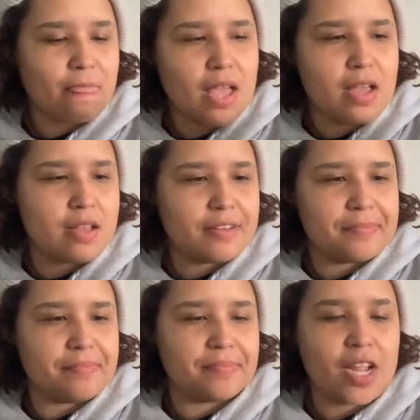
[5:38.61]

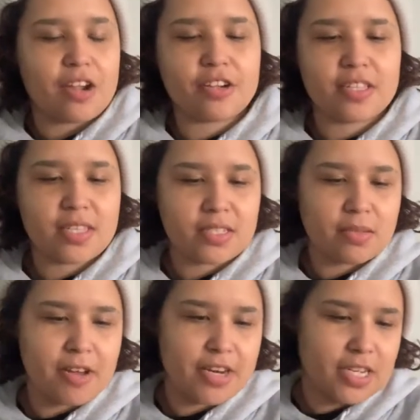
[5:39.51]
I heard good things
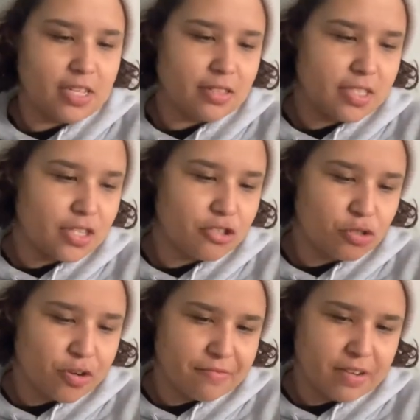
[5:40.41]
about it. It looks like a
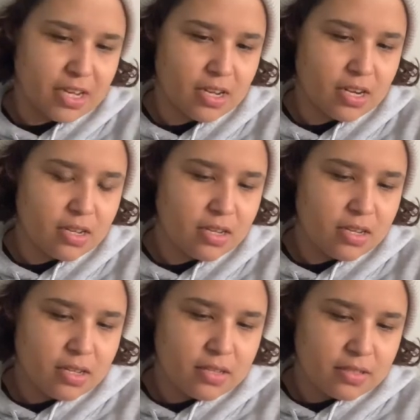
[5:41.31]
short read.
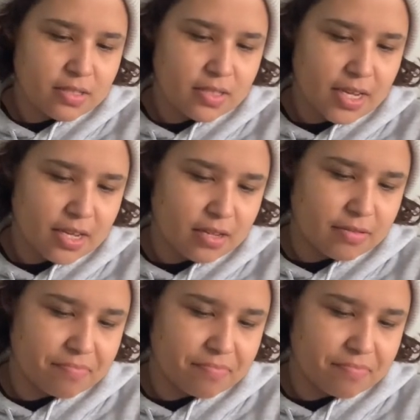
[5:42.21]
It's like